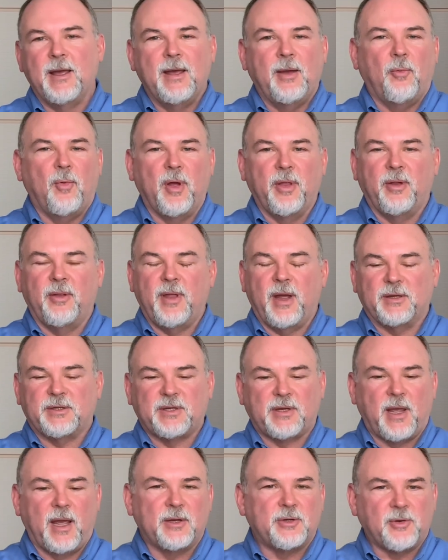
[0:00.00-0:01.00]
whether that's
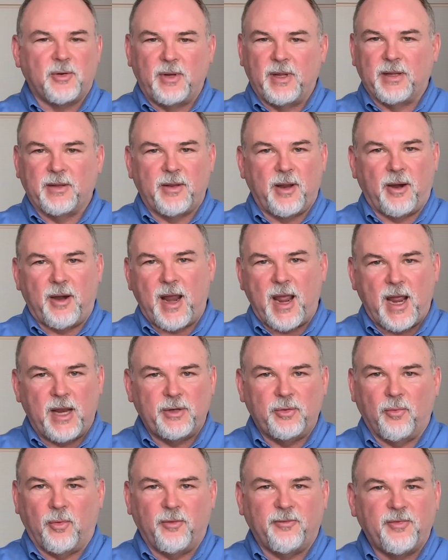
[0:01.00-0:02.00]
scheduling their
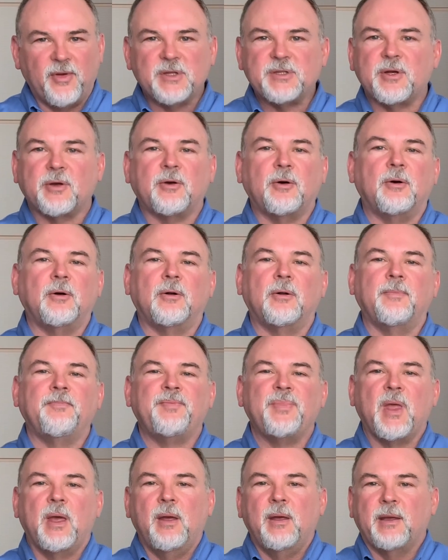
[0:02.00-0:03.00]
annual physical,
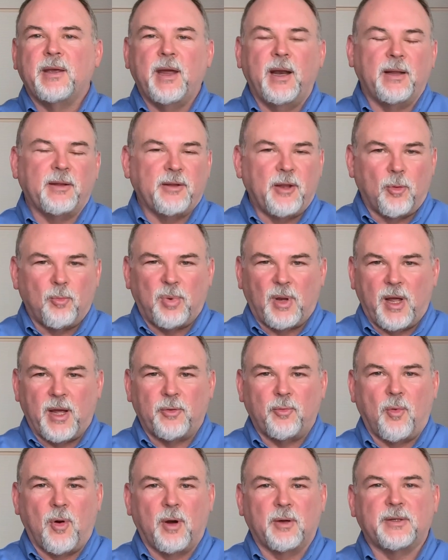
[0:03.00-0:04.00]
getting their blood
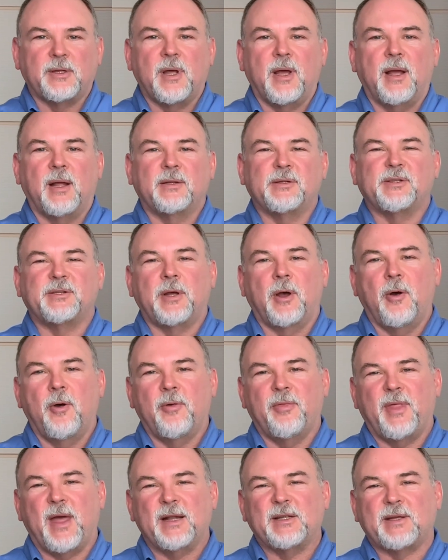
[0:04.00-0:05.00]
work done. So
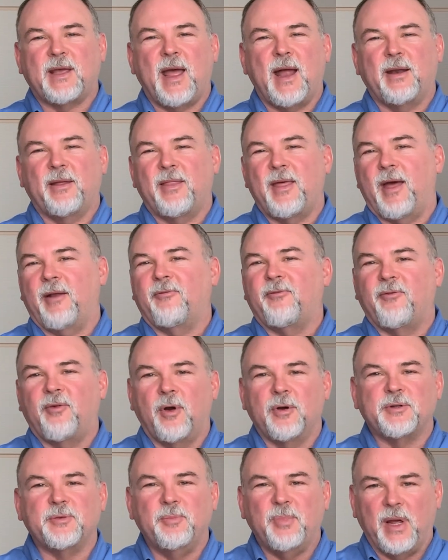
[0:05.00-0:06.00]
that's kind of that
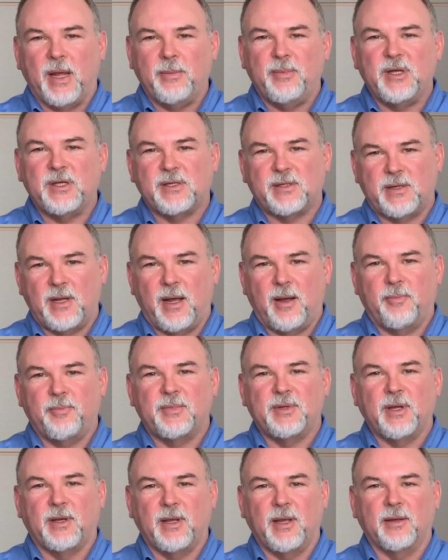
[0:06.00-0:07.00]
first baby step
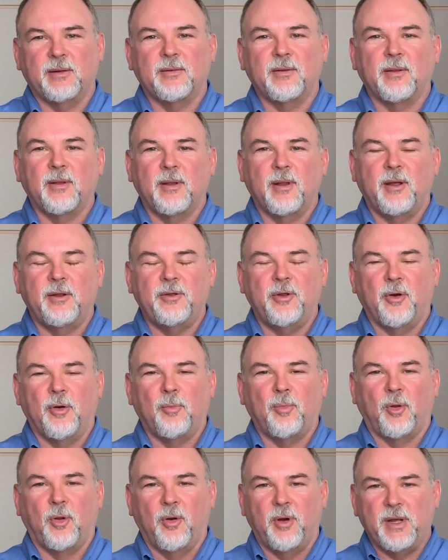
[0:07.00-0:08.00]
to get your
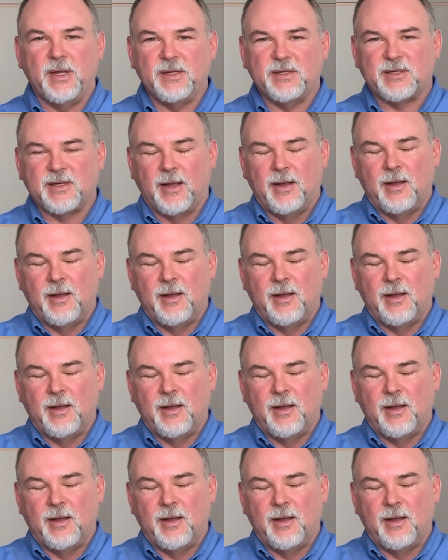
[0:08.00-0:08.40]
employees